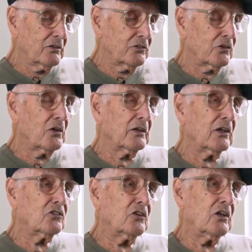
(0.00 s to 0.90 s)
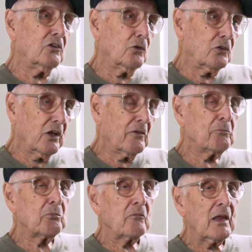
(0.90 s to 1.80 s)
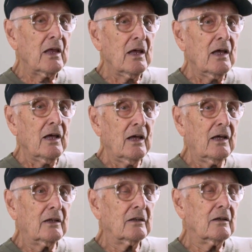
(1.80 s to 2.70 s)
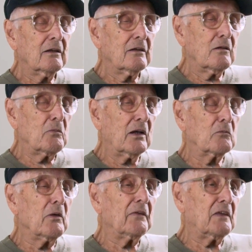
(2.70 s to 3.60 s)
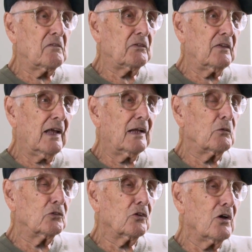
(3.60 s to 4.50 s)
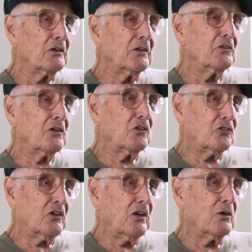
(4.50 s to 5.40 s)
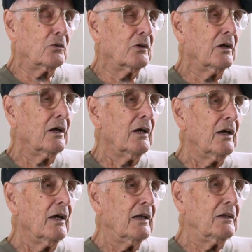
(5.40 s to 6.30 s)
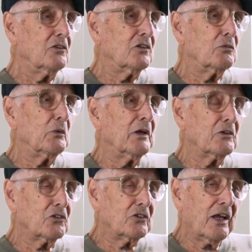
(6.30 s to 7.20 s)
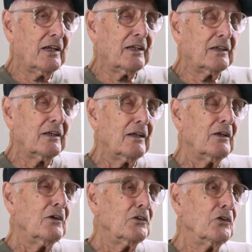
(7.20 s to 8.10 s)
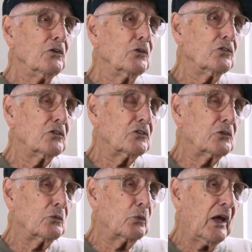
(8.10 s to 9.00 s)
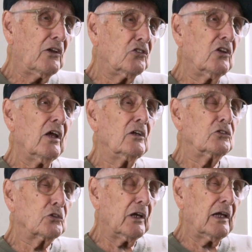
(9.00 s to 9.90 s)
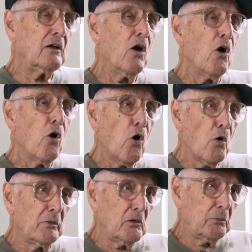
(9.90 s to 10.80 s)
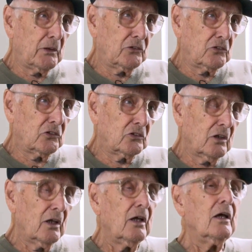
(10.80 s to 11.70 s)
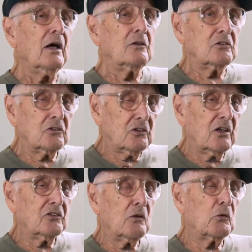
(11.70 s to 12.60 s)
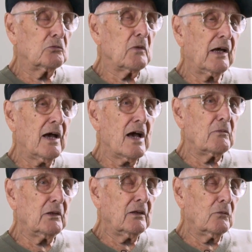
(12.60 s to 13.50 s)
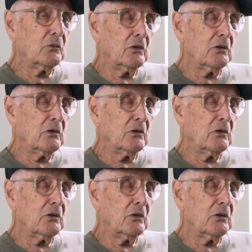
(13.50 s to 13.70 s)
Salt Lake City, Utah. And about a month after that, I was called into the CO, and they said, we understand that you used to race and train homing pigeons. I says, yes, that was my hobby.